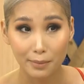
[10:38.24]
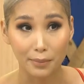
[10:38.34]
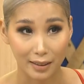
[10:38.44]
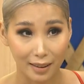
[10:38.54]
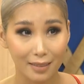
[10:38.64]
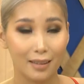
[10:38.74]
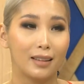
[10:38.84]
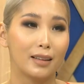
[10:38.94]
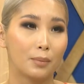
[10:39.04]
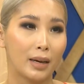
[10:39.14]
back then,
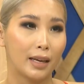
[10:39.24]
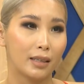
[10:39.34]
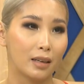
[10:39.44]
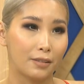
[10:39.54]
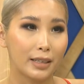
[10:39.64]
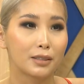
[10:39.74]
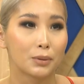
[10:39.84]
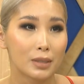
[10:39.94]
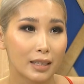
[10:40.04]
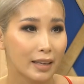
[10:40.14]
and then my director
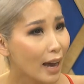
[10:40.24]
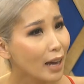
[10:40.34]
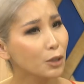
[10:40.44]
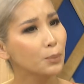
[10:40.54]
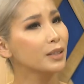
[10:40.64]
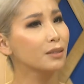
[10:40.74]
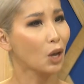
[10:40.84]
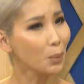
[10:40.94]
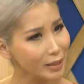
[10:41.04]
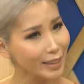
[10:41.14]
was like, "Yeah, you've been
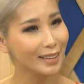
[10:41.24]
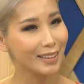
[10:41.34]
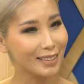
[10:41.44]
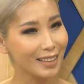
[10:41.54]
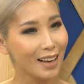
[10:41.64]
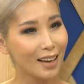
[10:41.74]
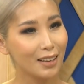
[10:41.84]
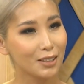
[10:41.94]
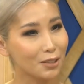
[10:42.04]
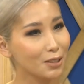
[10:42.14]
nominated.
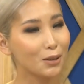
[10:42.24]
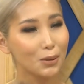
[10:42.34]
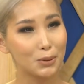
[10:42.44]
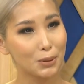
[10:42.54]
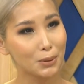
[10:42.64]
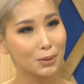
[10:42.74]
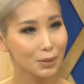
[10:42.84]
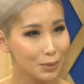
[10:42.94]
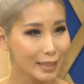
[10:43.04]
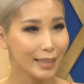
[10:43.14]
You're gonna go to
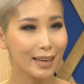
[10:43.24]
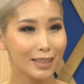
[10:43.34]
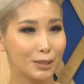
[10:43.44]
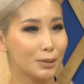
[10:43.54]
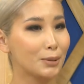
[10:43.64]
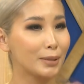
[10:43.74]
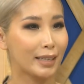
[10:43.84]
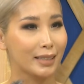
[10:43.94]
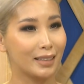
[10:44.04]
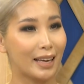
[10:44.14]
Korea to
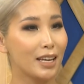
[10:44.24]
like the